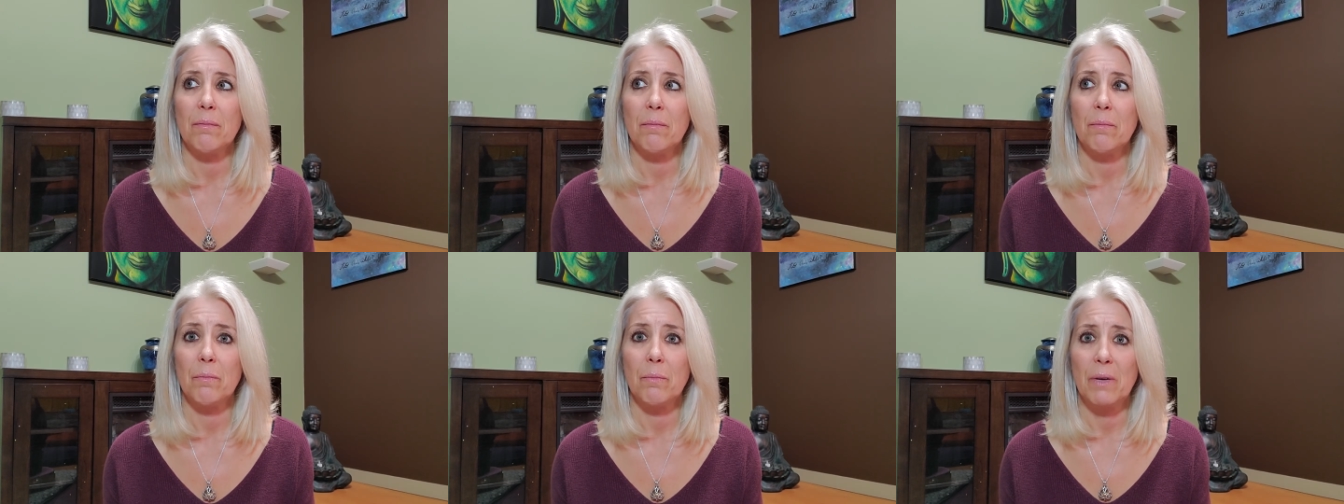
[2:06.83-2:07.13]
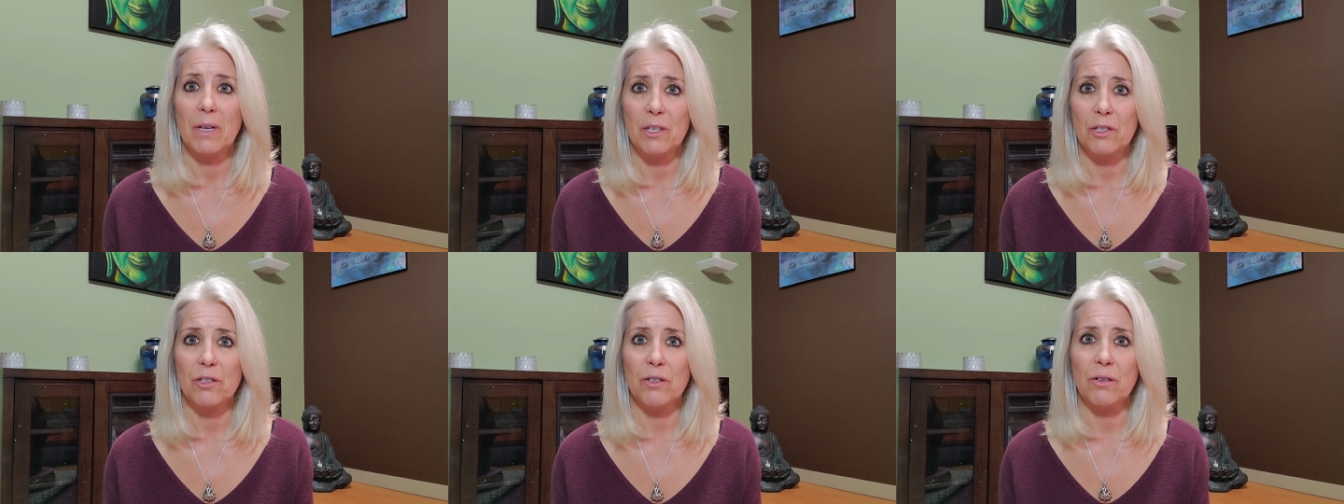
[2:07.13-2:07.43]

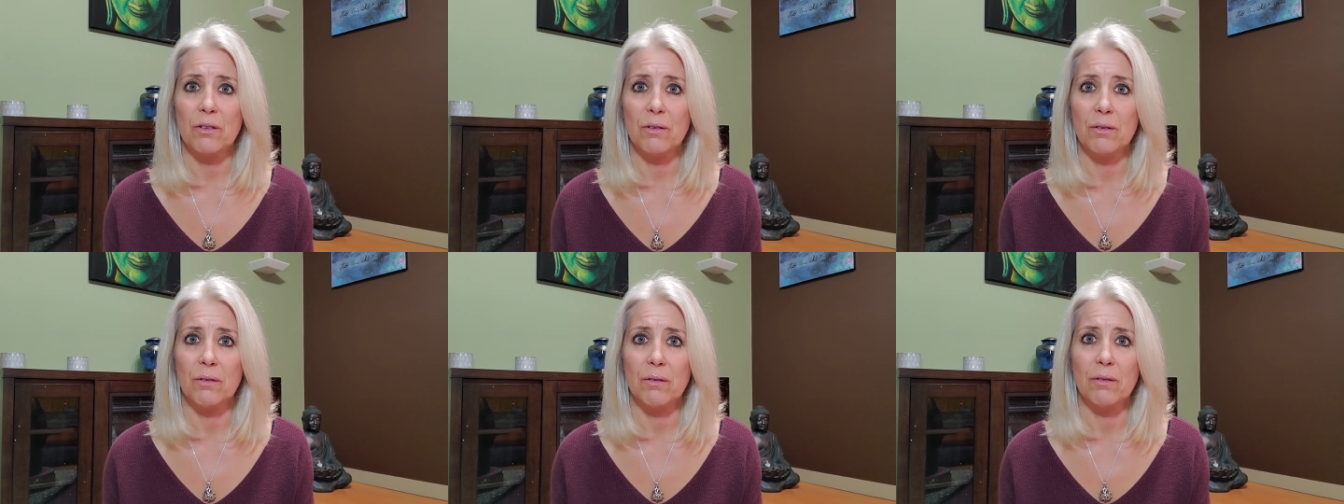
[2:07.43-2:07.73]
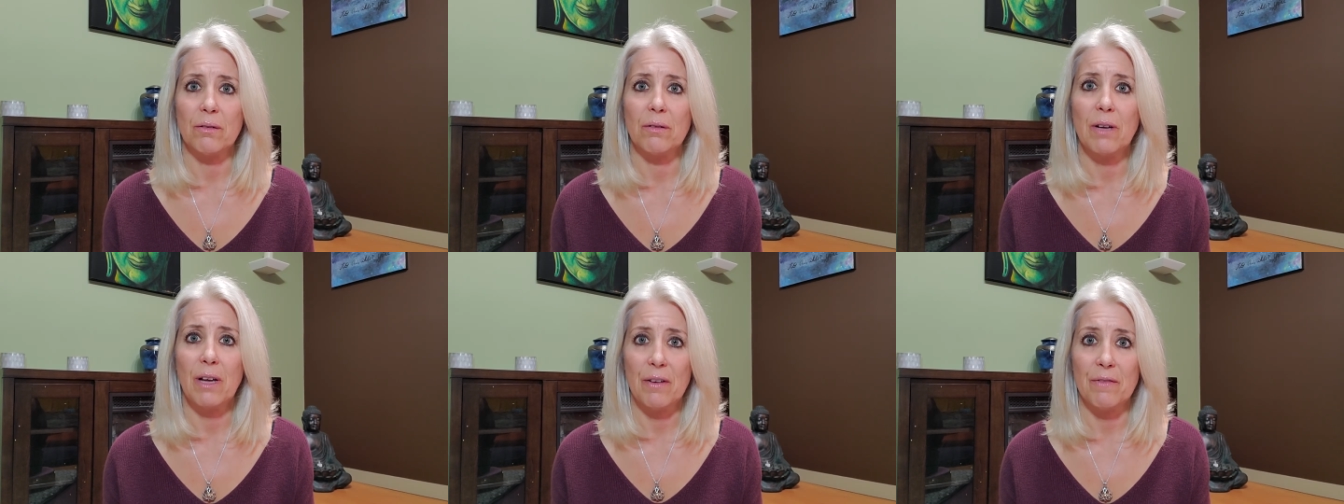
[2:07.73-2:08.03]

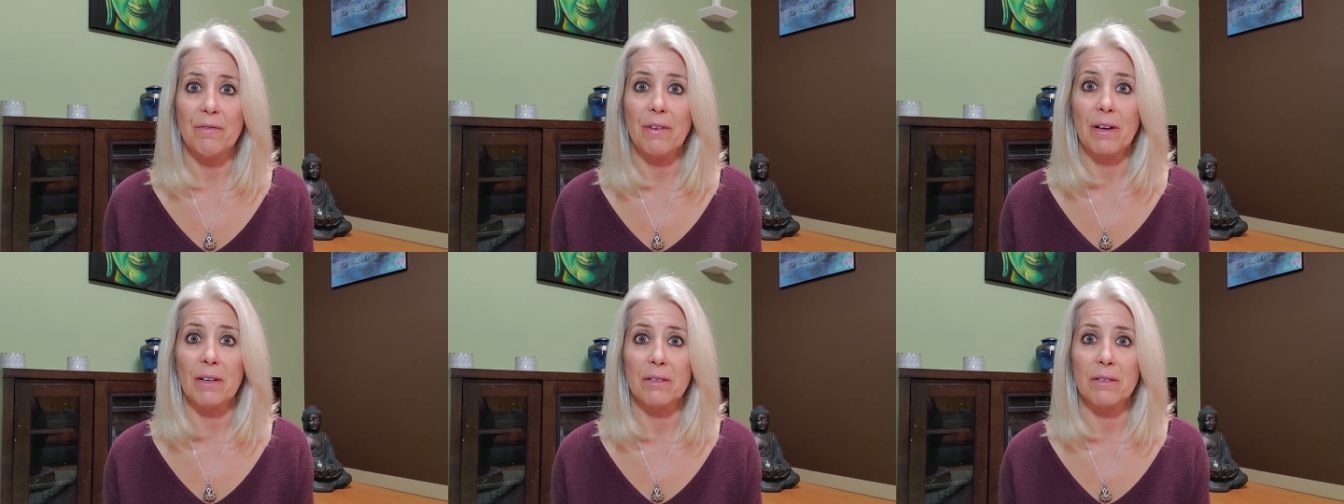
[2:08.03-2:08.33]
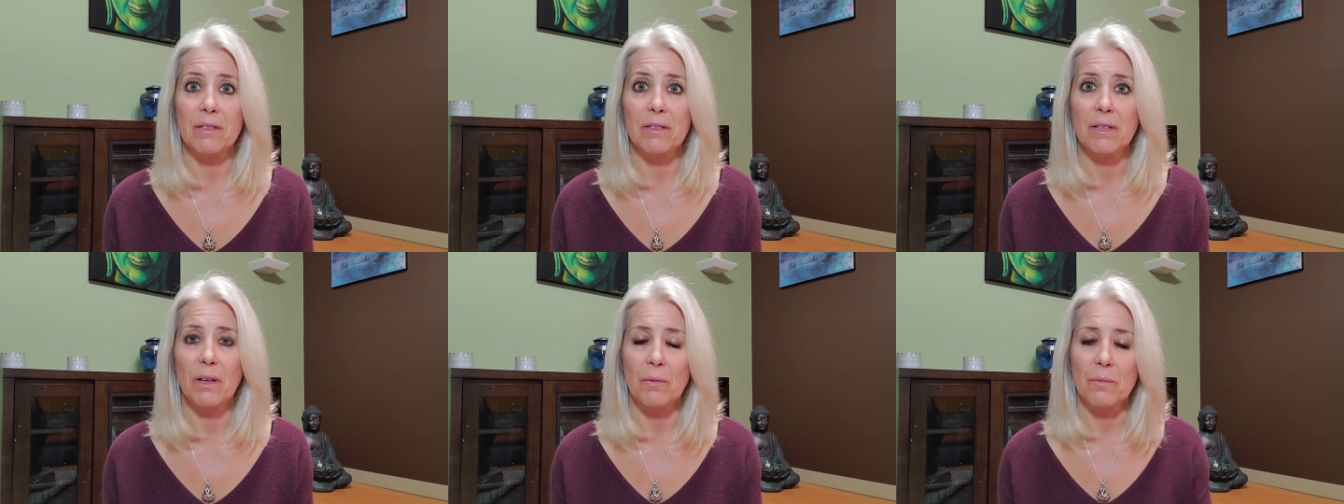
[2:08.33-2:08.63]
major
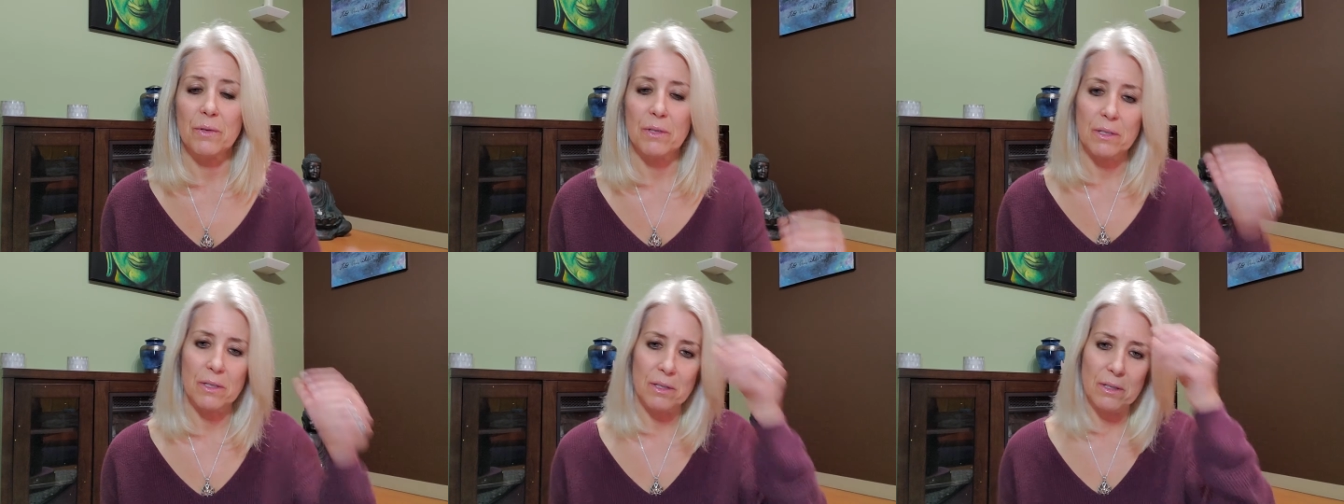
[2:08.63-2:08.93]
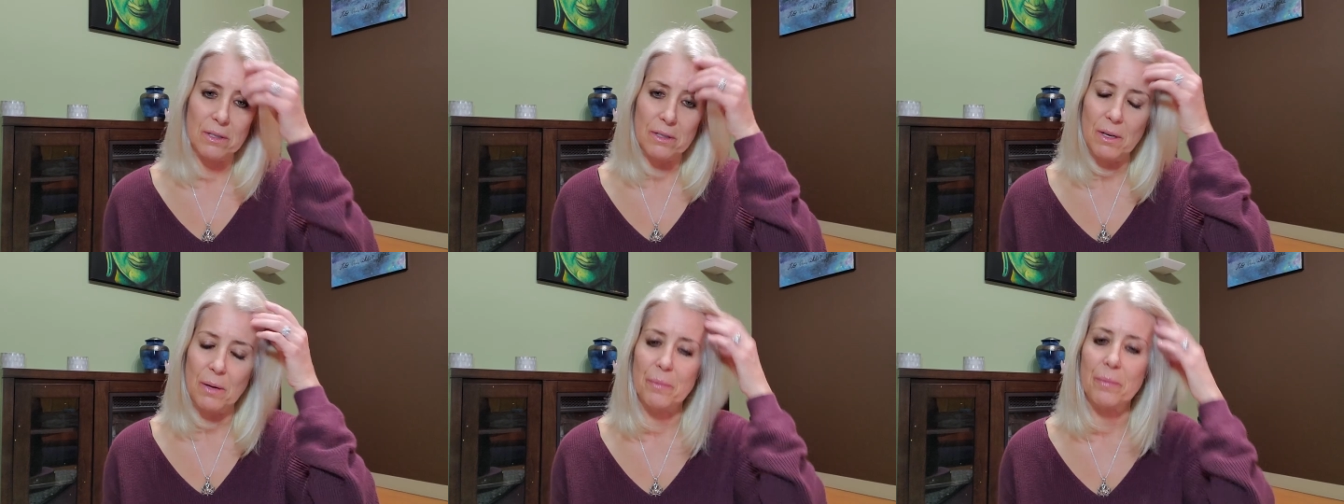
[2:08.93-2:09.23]
event that
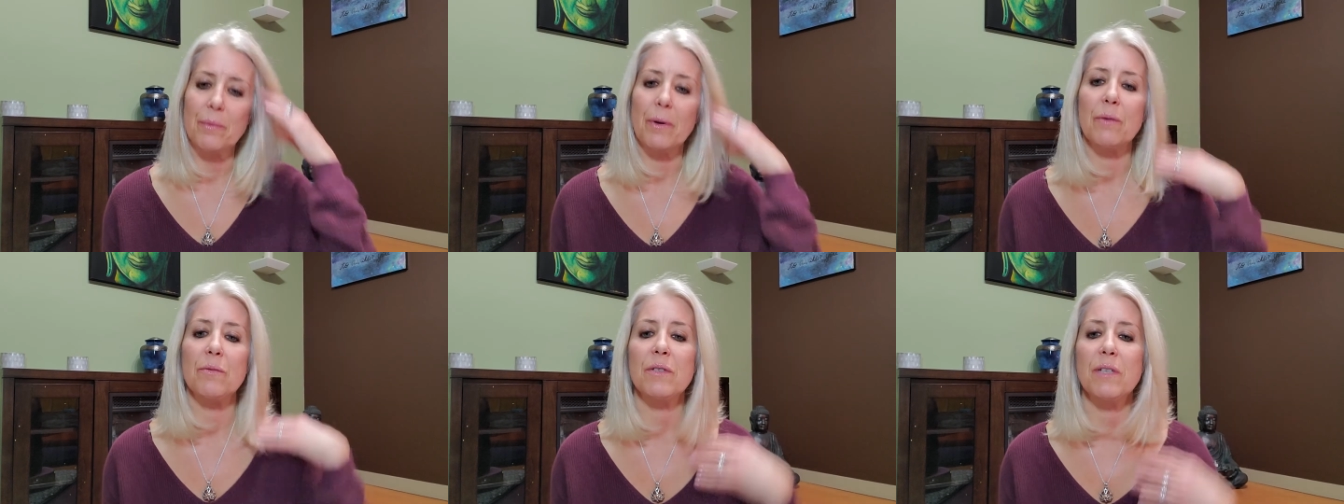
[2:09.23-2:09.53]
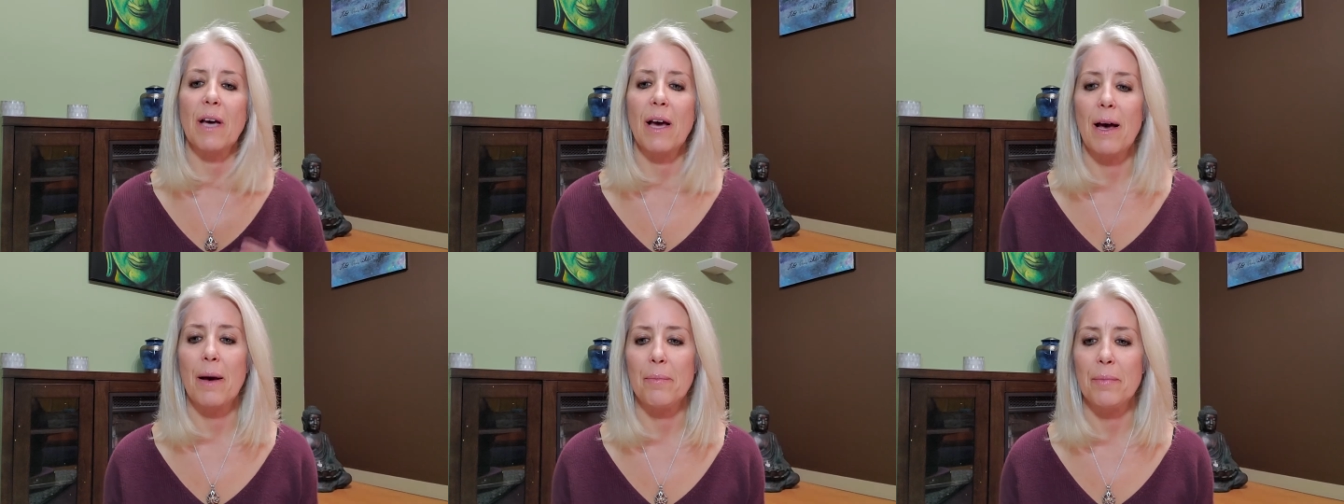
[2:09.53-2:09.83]
was about
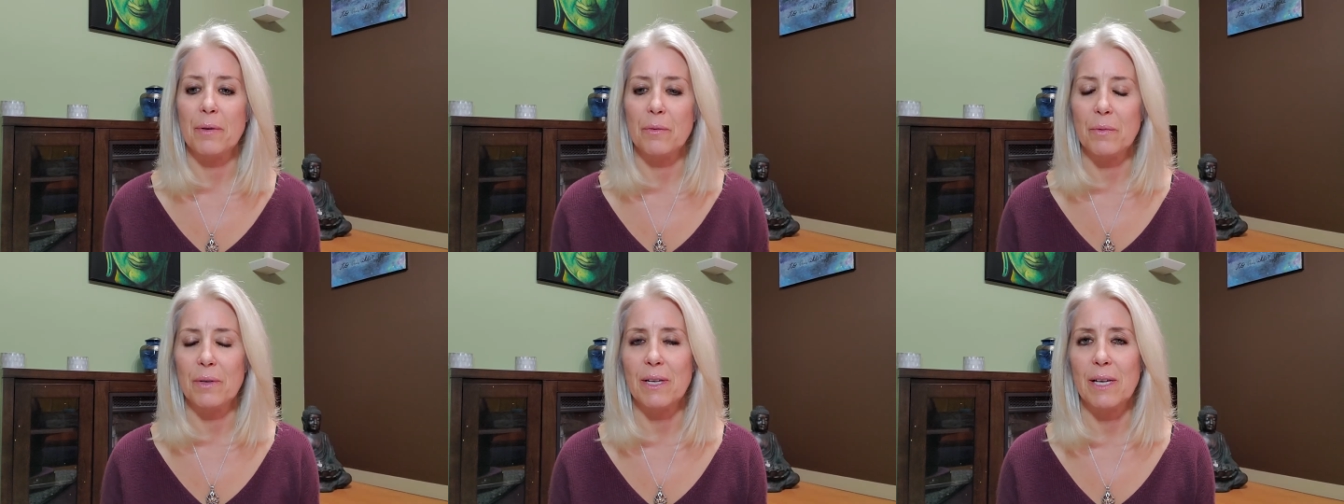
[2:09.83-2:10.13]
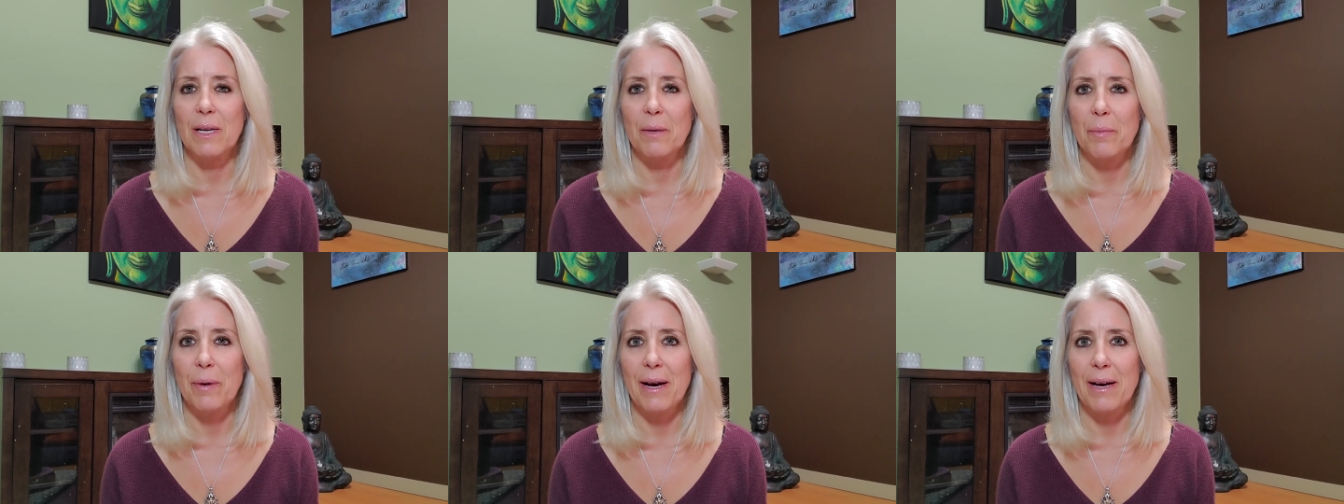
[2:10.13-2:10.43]
to happen when
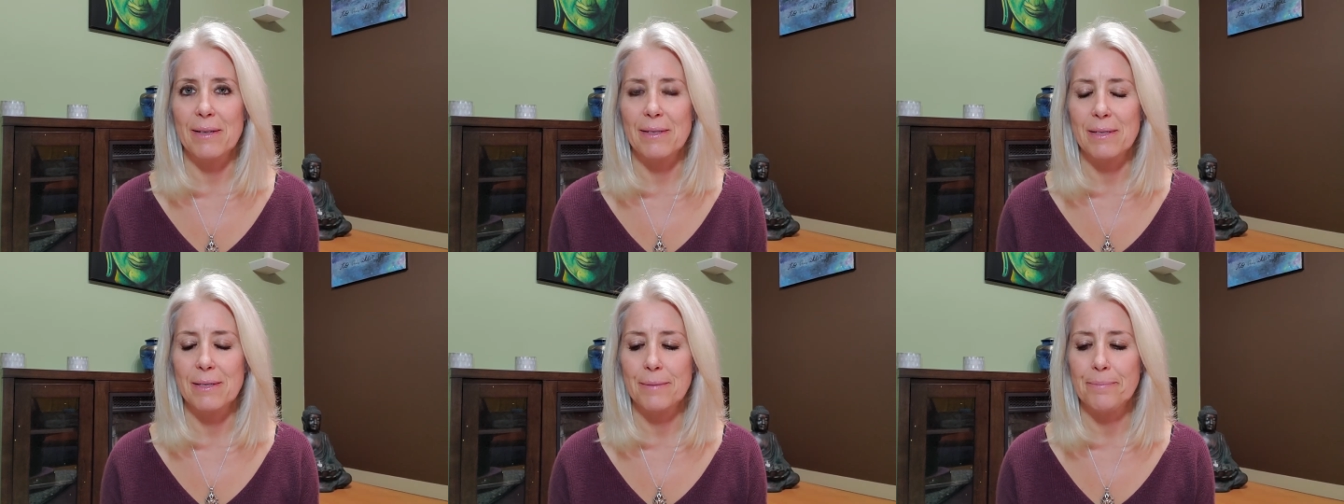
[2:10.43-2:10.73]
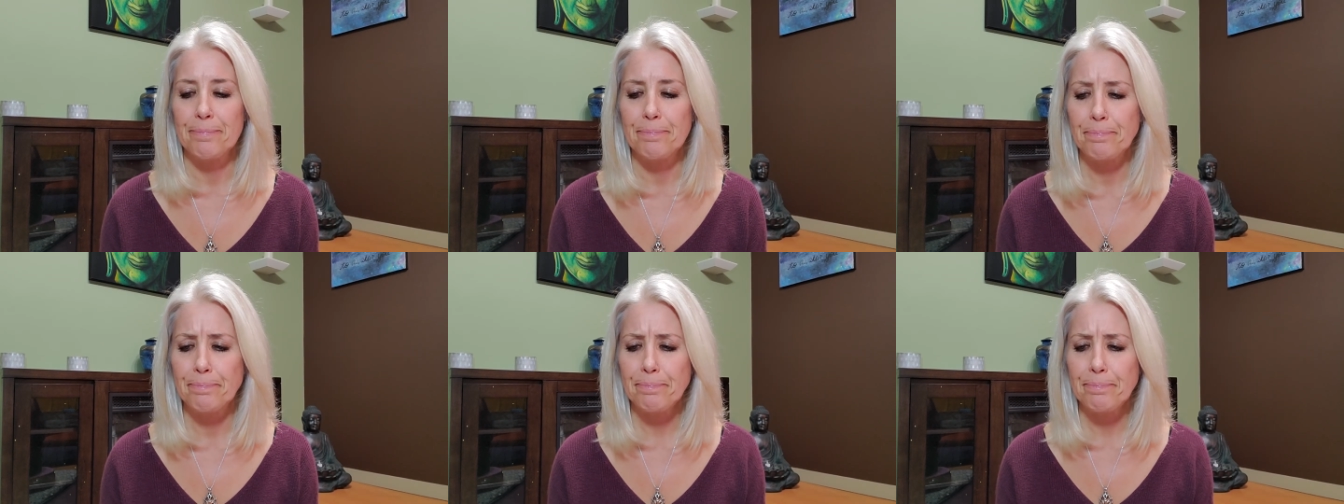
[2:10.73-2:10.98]
he passed.